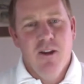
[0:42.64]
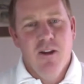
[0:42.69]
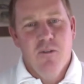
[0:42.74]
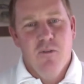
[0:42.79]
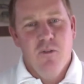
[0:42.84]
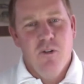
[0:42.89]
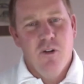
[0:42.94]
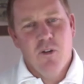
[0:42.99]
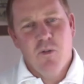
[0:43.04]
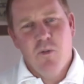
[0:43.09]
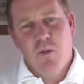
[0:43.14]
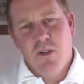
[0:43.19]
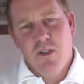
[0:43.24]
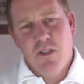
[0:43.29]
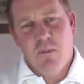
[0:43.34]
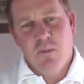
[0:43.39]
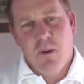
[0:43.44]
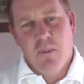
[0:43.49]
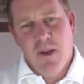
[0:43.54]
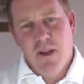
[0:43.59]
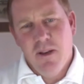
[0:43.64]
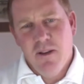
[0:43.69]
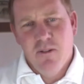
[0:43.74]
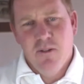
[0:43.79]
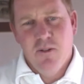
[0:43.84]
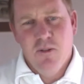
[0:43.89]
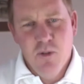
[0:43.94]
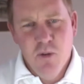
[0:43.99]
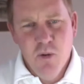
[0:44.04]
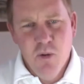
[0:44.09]
First question, my man,
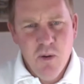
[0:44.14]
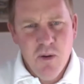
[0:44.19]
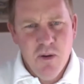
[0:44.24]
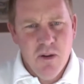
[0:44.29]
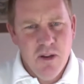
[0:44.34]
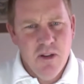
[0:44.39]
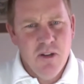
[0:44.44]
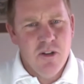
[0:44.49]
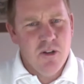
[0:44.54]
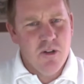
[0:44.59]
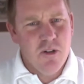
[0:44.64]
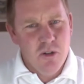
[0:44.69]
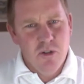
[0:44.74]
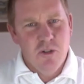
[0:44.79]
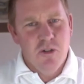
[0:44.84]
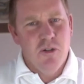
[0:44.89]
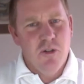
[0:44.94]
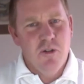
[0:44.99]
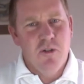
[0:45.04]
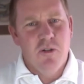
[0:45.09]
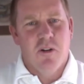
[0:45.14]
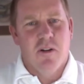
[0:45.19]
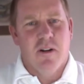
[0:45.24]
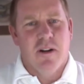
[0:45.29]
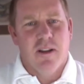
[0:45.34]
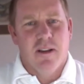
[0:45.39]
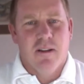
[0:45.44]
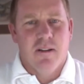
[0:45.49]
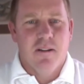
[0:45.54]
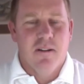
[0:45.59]
who introduced you to
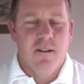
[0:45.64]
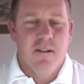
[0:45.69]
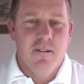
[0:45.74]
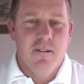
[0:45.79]
cricket?